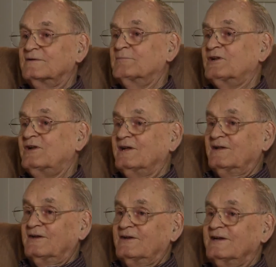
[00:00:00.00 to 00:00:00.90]

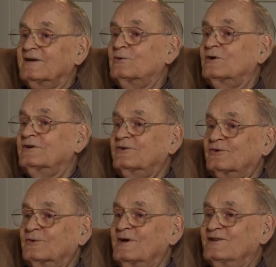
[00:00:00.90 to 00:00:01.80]
battalion headquarters
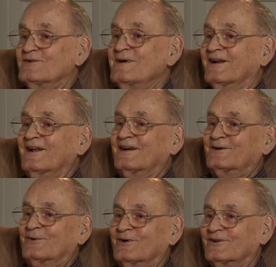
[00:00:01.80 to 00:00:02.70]
or regimental
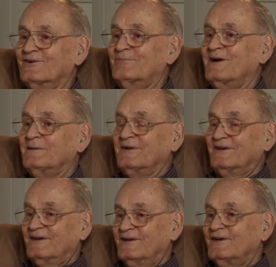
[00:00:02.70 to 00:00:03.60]
headquarters probably
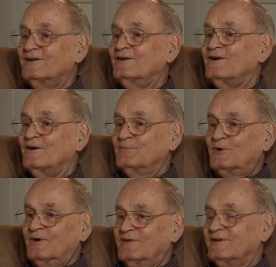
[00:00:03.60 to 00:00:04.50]
caught
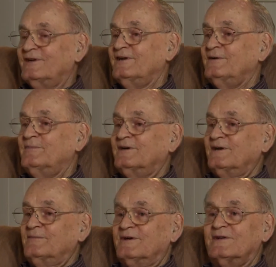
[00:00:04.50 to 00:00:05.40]
more of it than
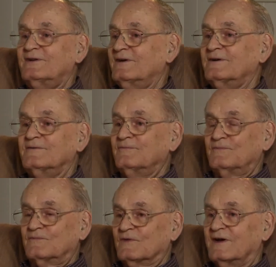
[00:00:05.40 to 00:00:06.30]
anybody, but
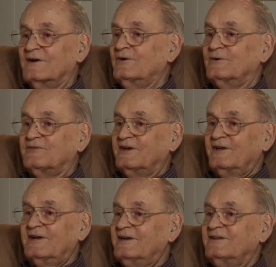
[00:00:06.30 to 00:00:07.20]
I don't know if they
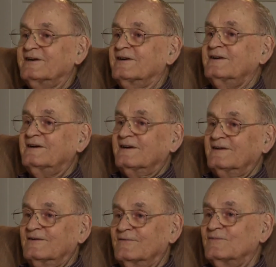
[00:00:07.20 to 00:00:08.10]
hit anything or
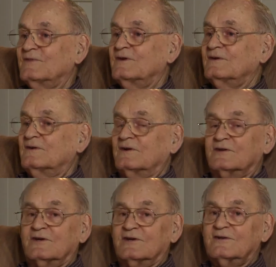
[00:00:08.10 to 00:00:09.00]
not. I
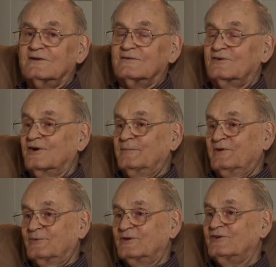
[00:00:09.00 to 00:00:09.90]
think the
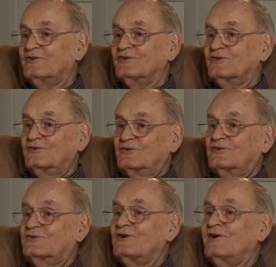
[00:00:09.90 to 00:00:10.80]
Germans were just as
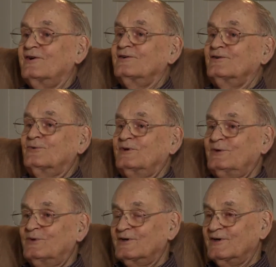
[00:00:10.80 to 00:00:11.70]
startled as we
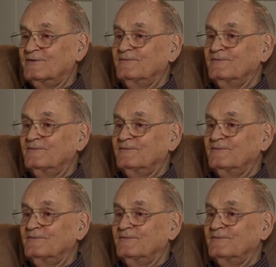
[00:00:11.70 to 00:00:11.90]
were.